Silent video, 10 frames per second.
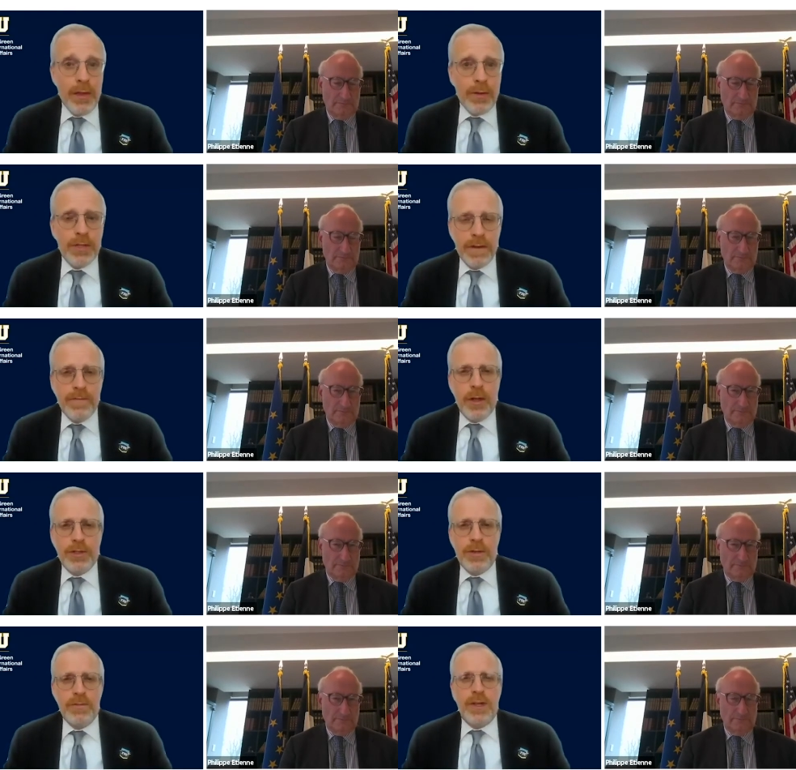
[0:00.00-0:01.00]
Speaker 1: others have
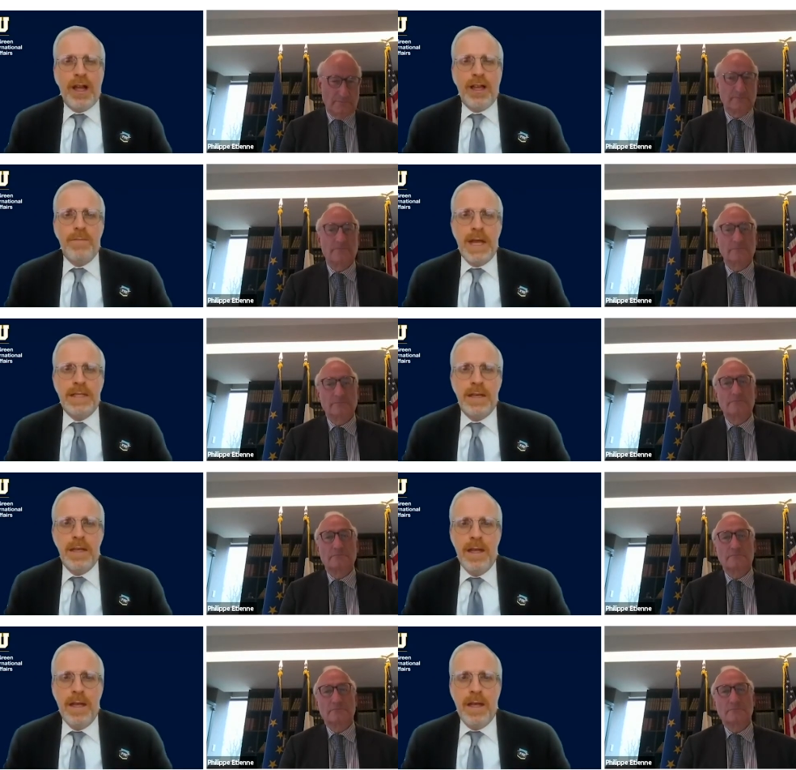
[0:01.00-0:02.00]
also
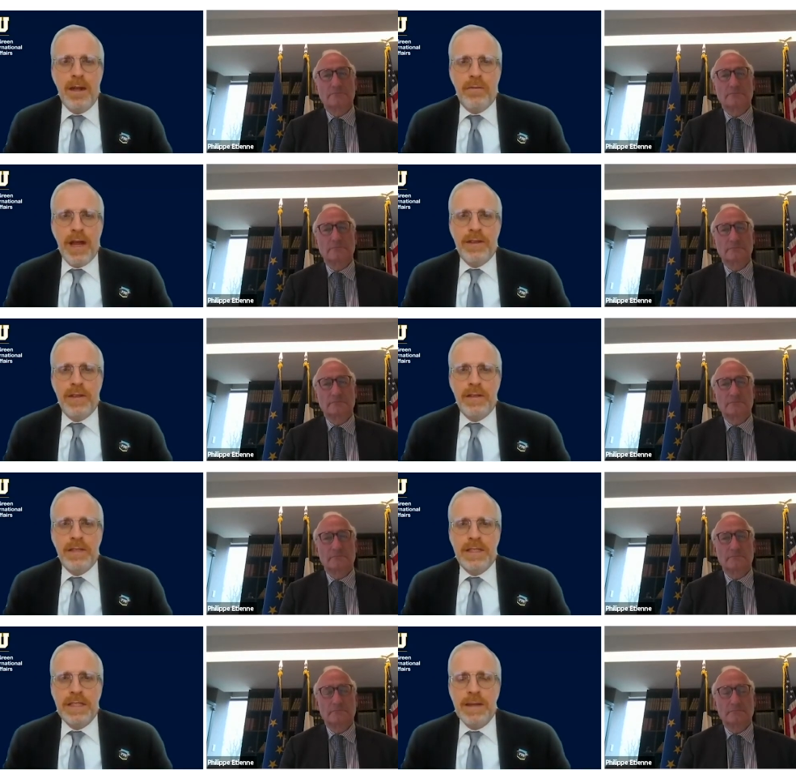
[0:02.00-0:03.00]
documented a
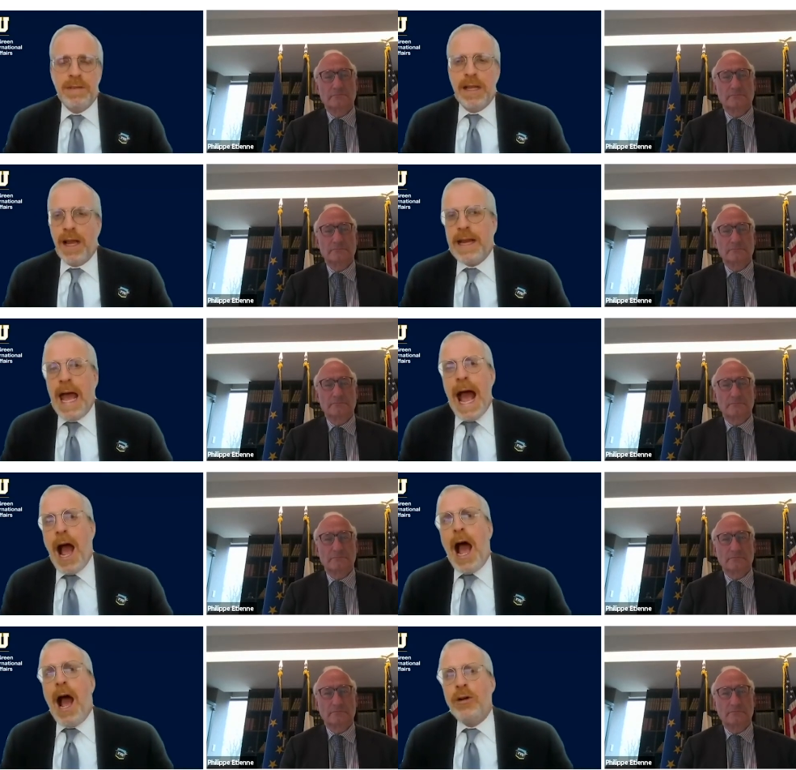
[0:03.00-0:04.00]
rather steep decline.
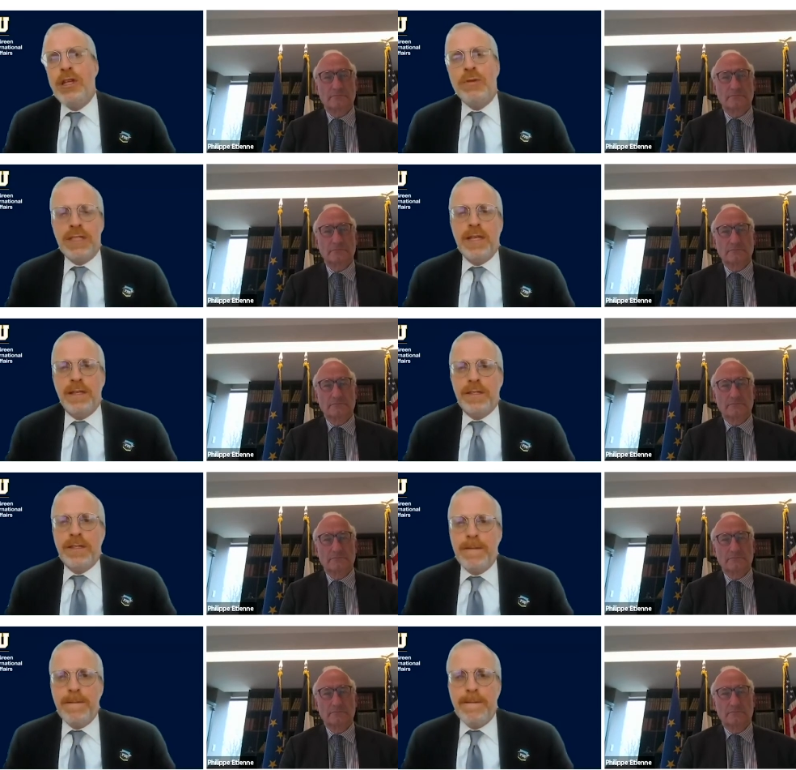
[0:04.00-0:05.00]
How, how do you see
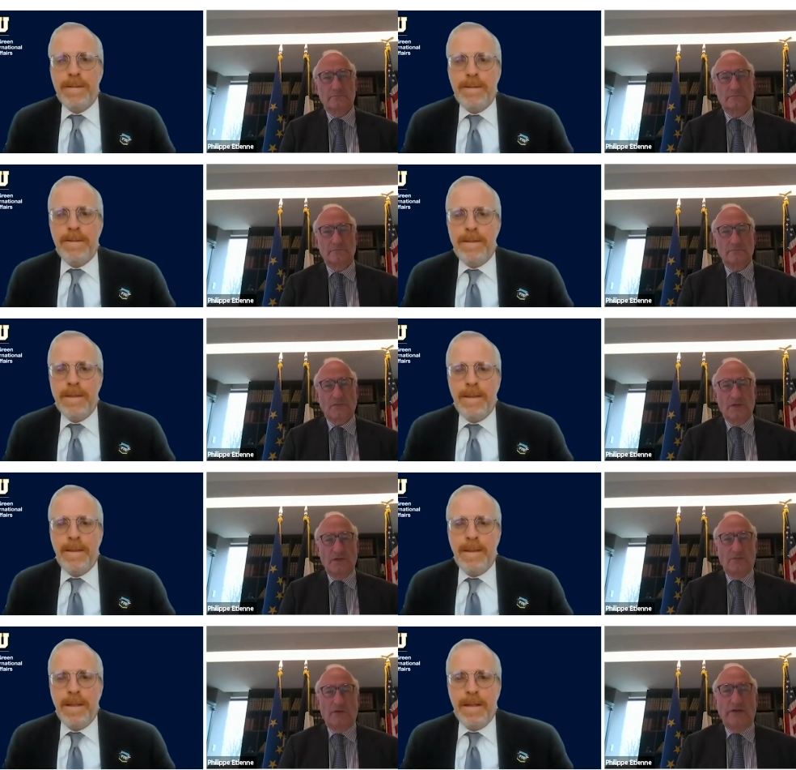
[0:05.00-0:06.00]
this?
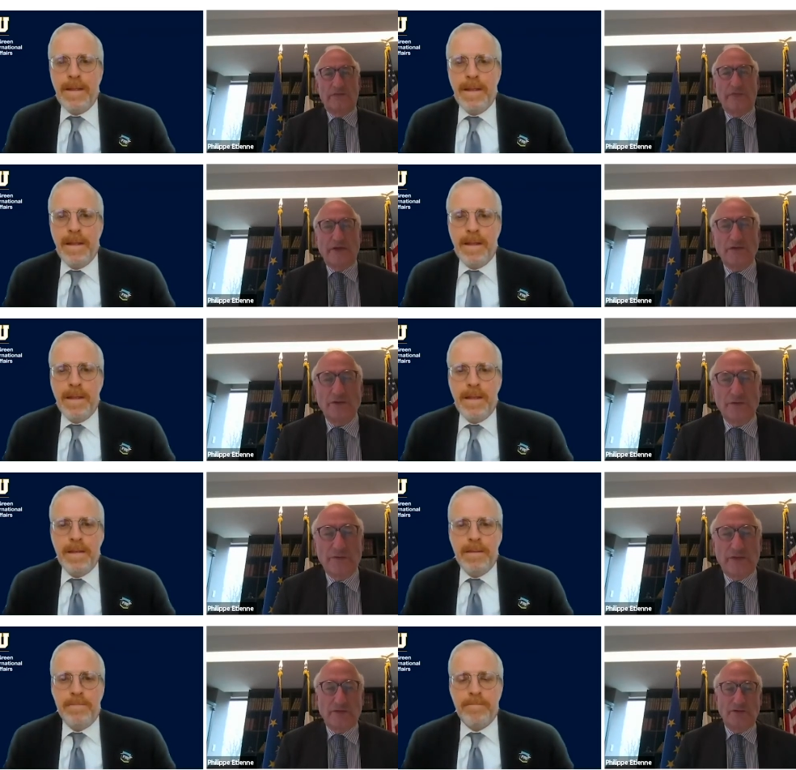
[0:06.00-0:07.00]
Speaker 2: Well, thank you.
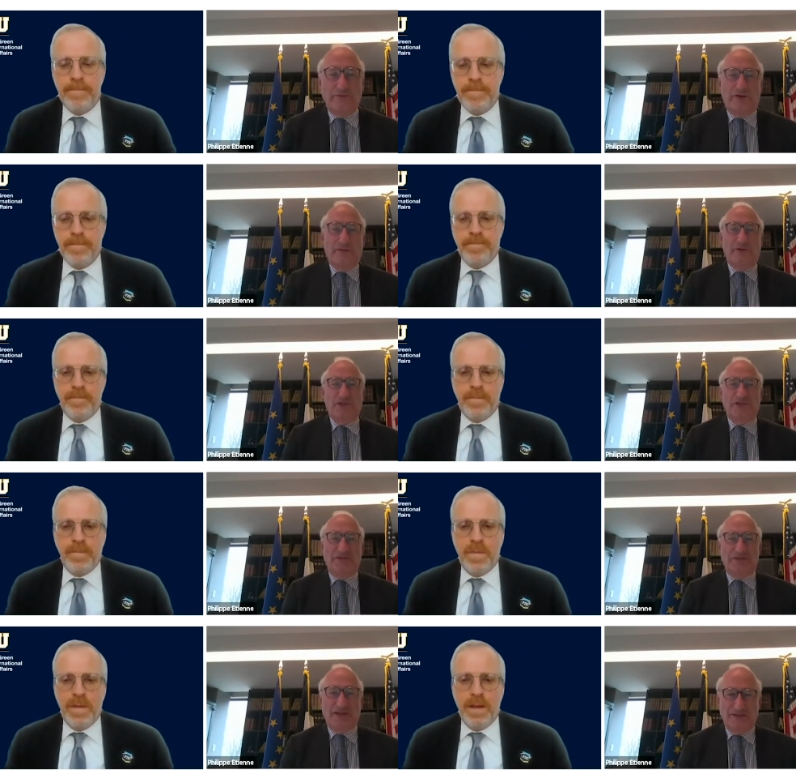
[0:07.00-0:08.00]
Thank you very much,
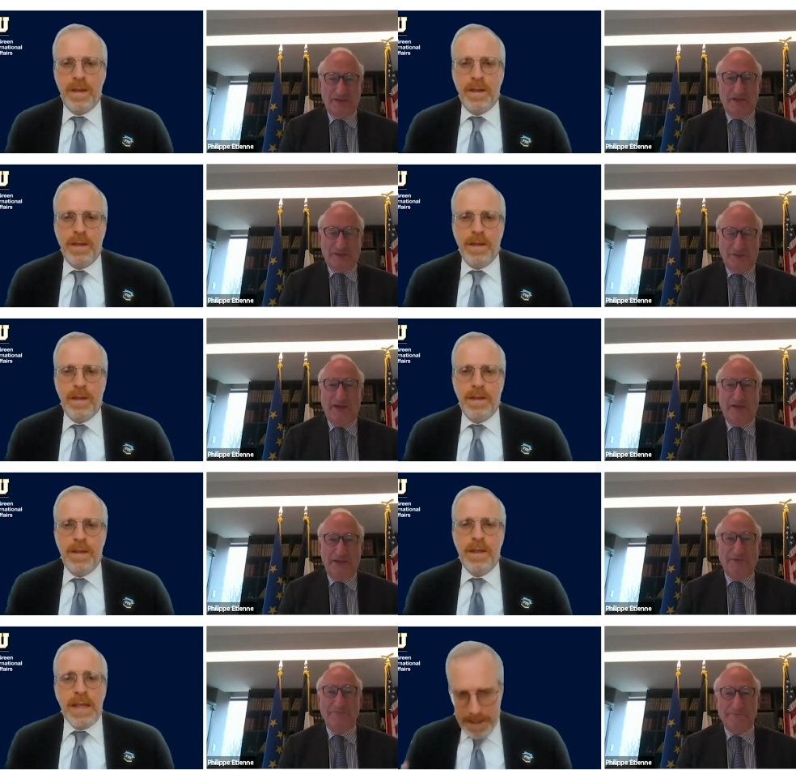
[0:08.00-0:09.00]
David. Can, can you hear
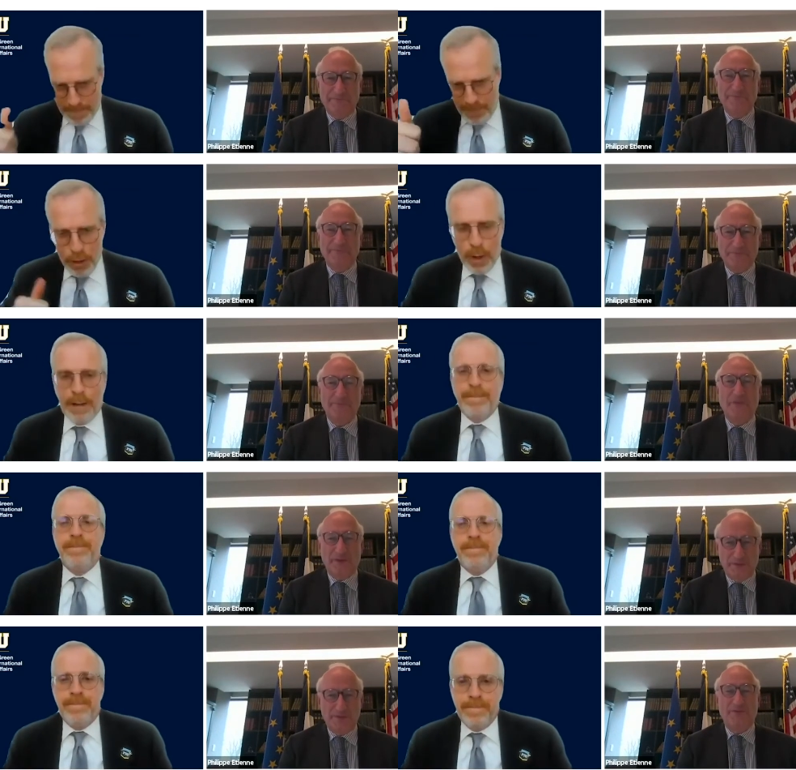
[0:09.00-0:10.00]
me? Very well.
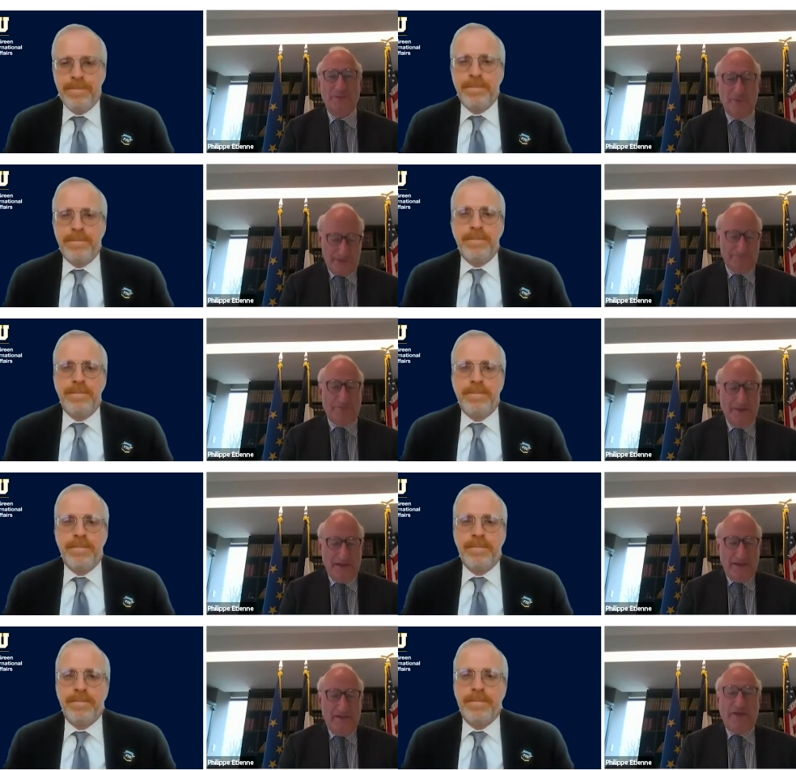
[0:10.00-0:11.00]
Wow.
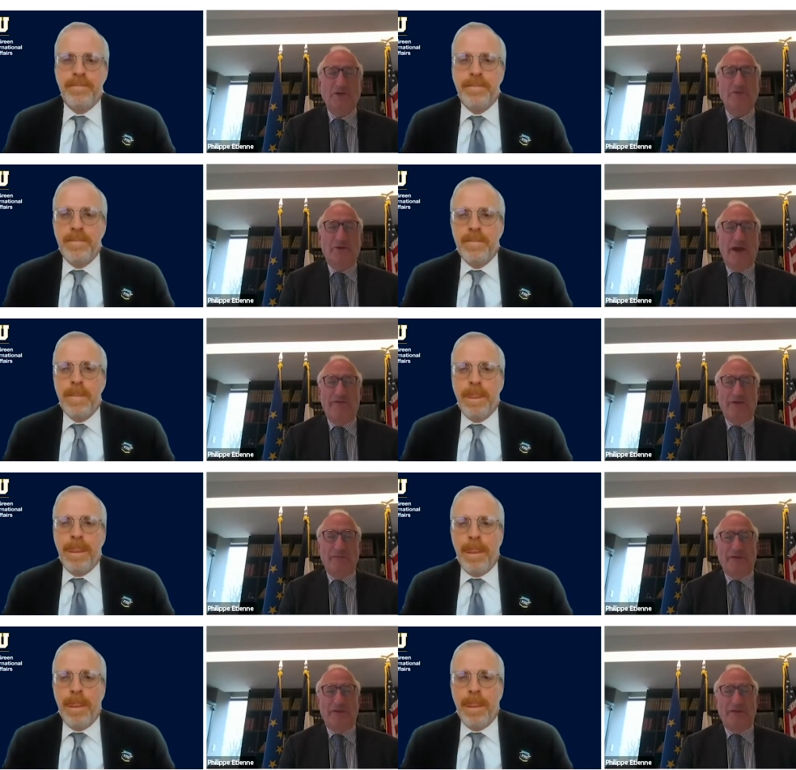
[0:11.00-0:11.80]
Thank you for having